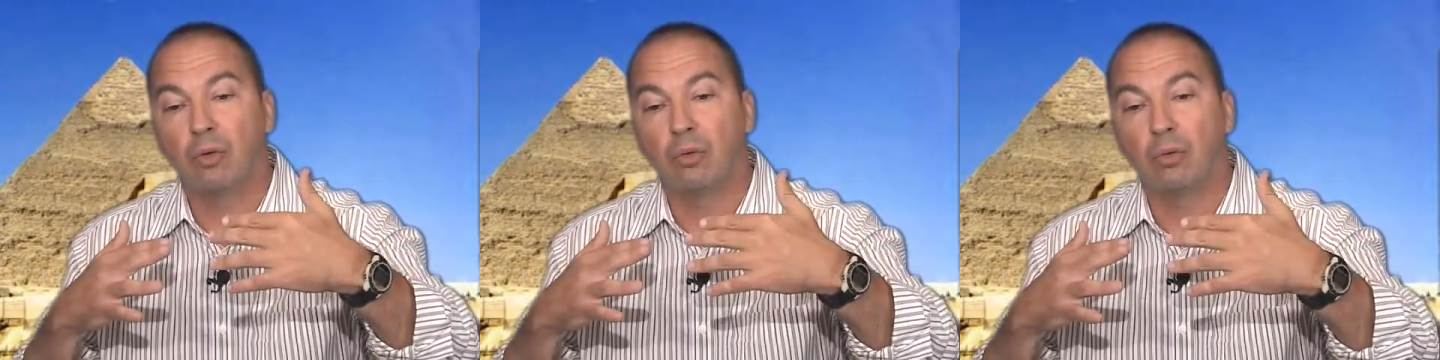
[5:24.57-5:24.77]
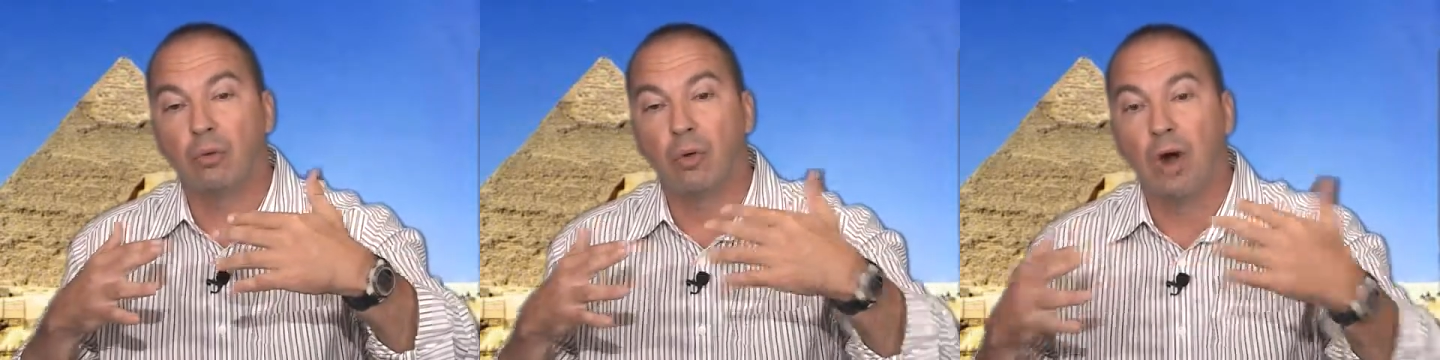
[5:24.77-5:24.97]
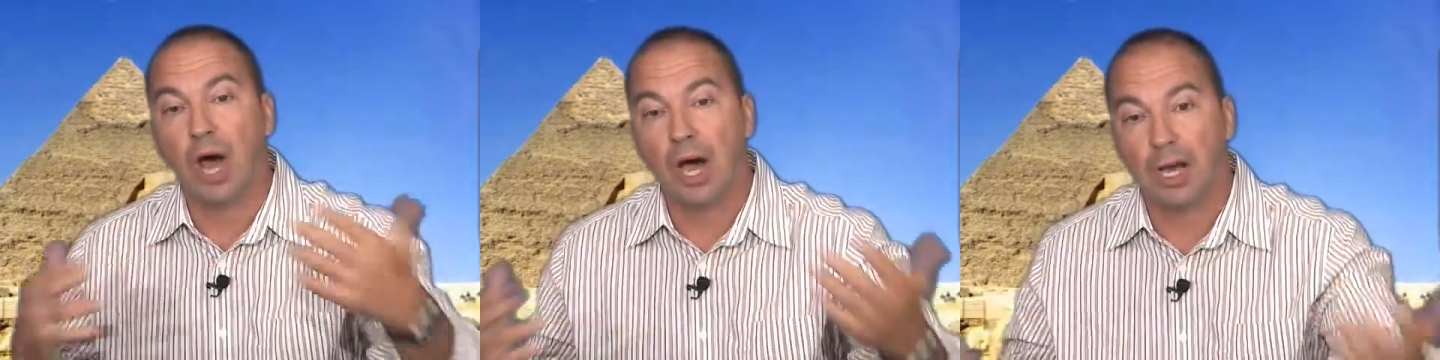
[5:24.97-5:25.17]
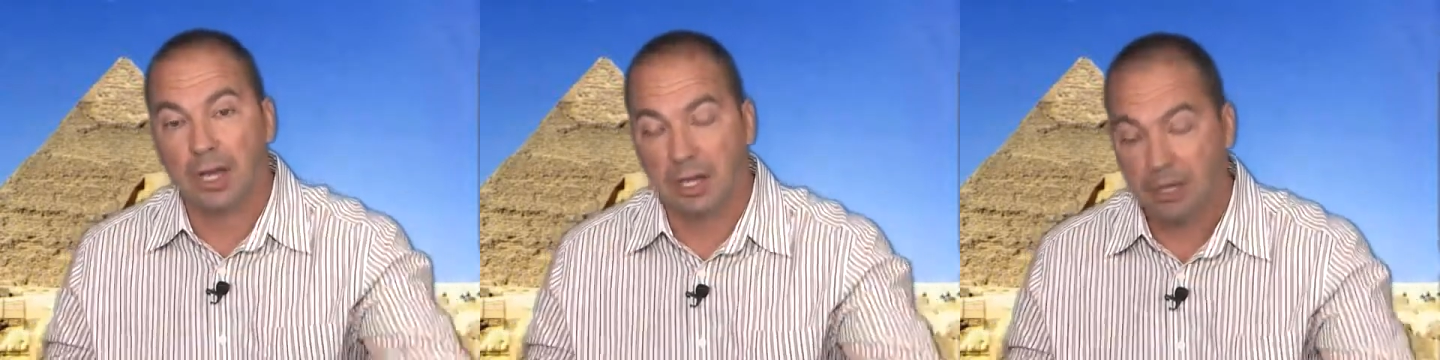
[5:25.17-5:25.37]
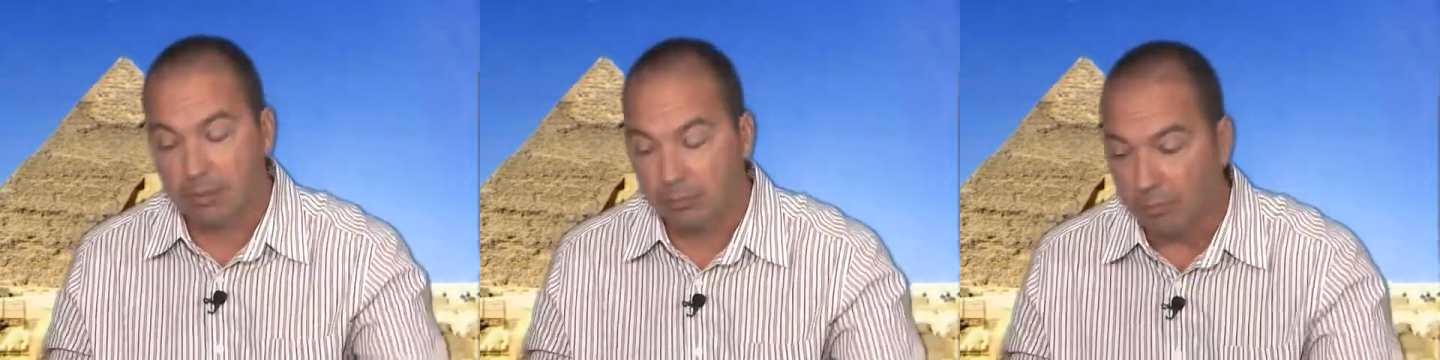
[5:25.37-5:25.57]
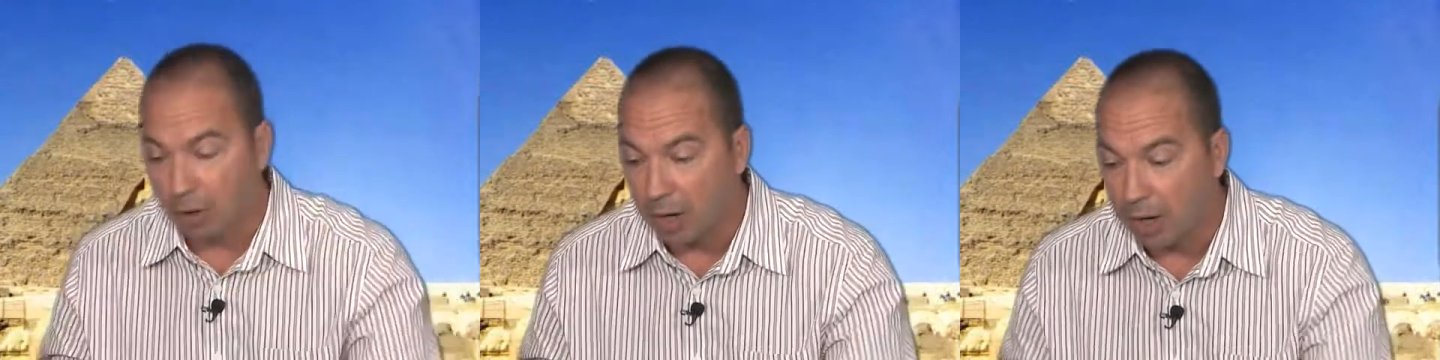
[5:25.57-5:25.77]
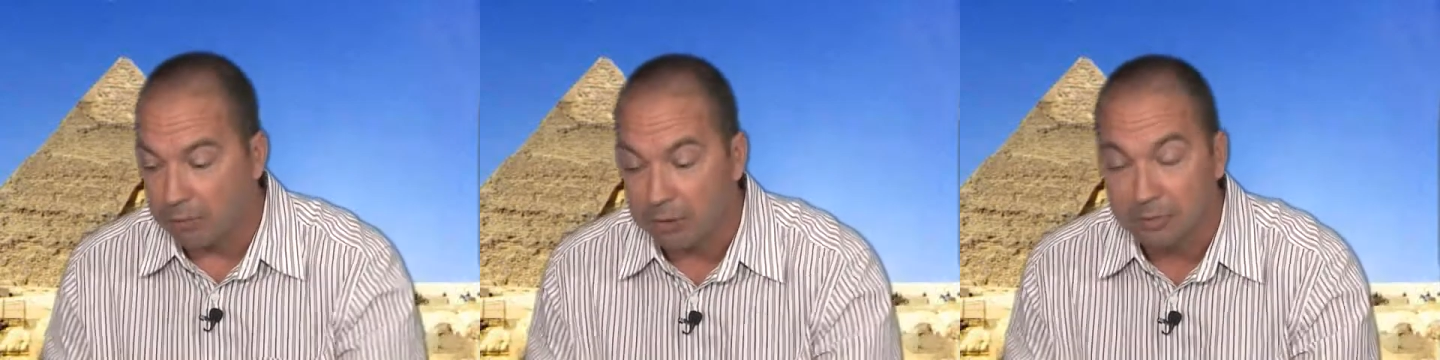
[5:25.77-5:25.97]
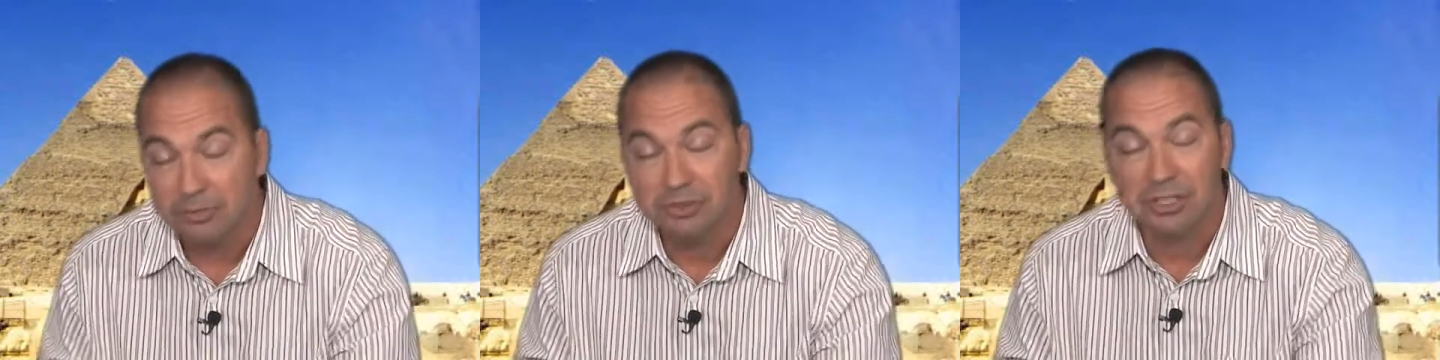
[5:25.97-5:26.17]
rock
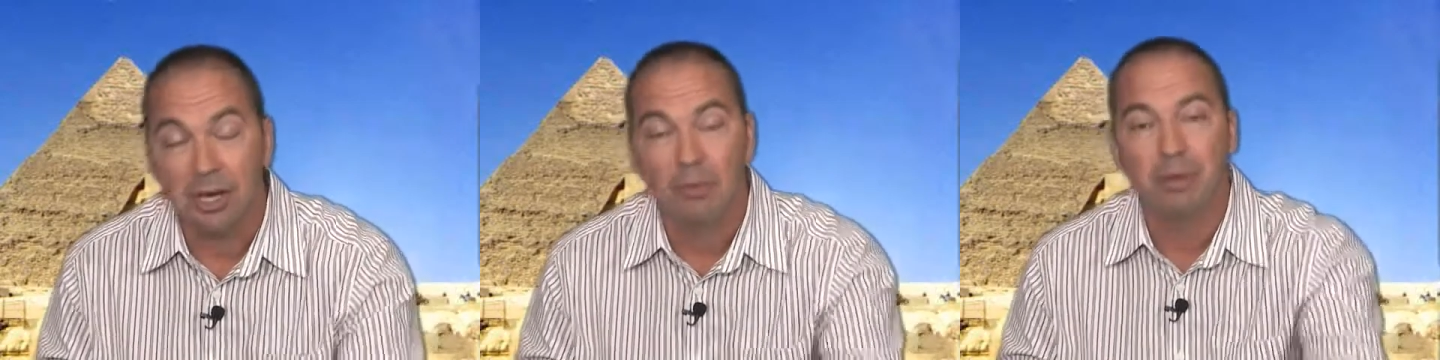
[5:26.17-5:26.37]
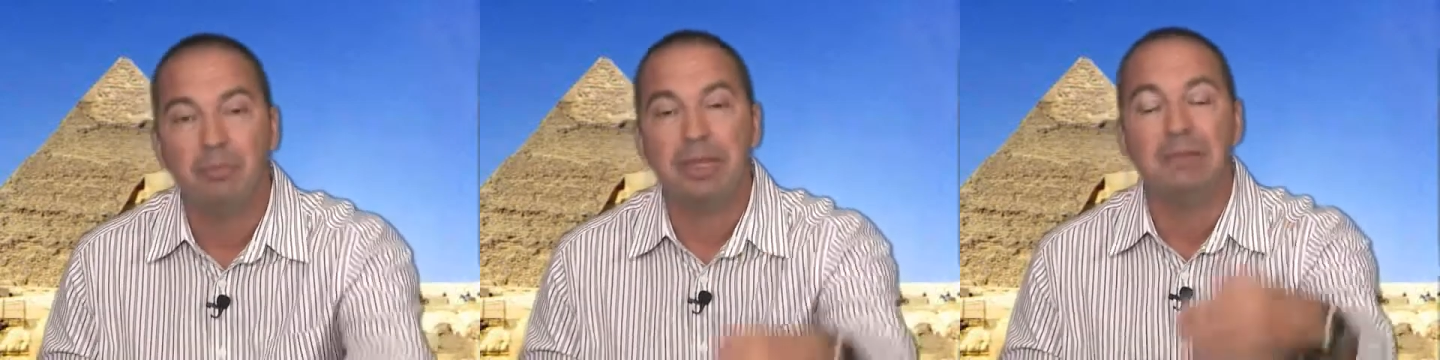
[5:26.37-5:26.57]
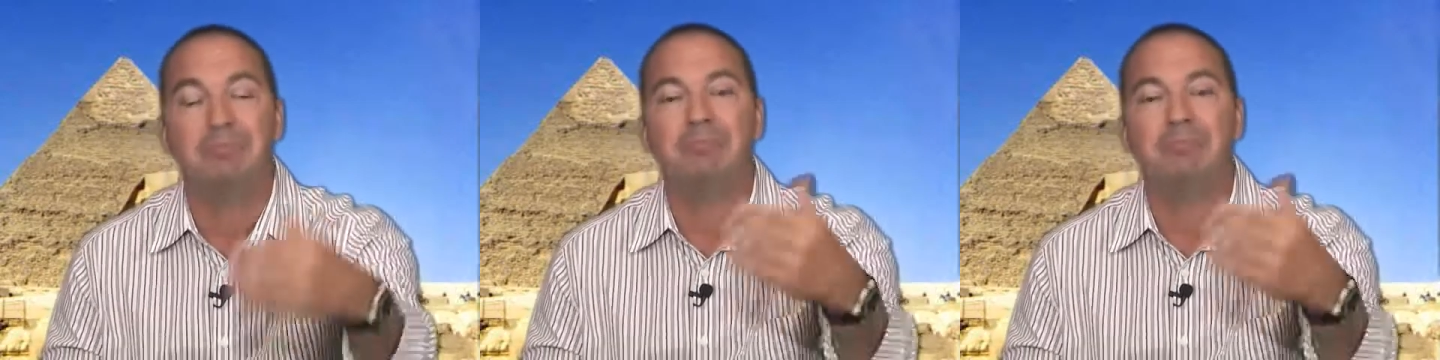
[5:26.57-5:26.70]
problems, there would be